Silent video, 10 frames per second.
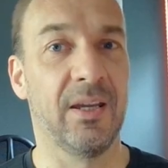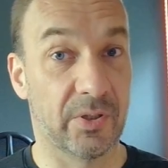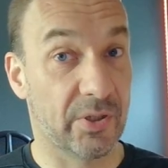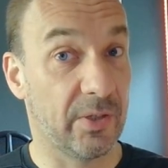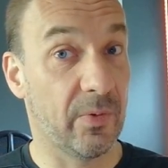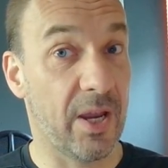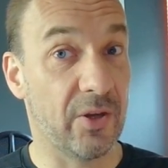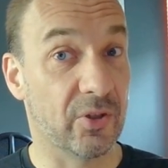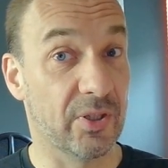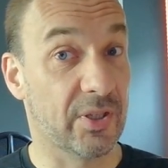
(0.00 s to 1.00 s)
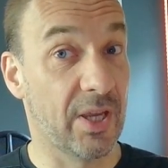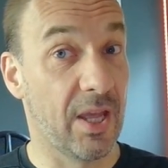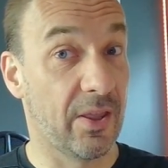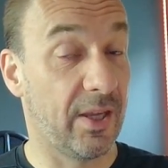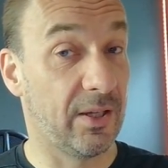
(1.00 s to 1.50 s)
situations
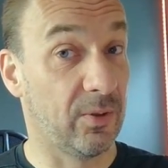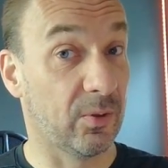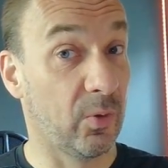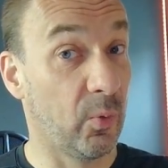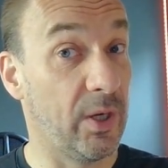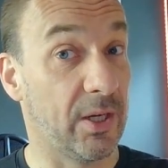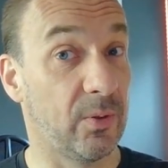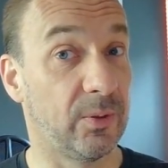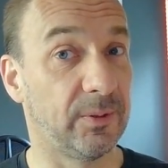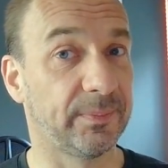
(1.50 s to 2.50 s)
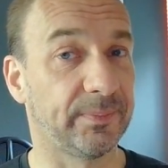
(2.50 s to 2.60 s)
that looked really cool.